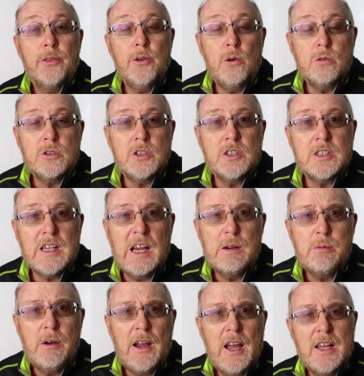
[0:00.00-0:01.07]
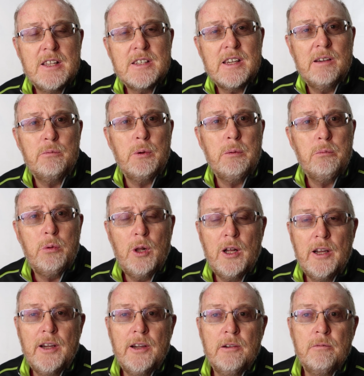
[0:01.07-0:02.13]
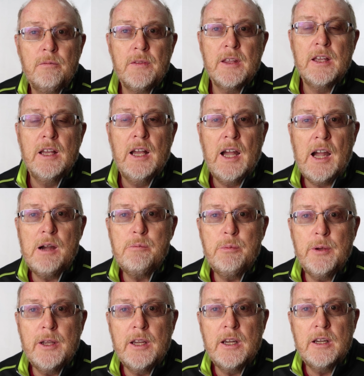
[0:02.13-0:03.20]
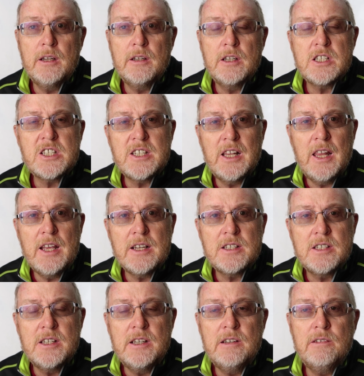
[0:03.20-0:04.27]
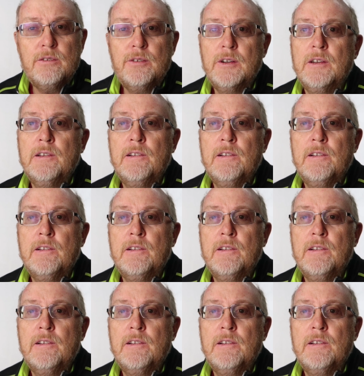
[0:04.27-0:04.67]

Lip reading: Those are the type of hands I've been playing. I've been selective.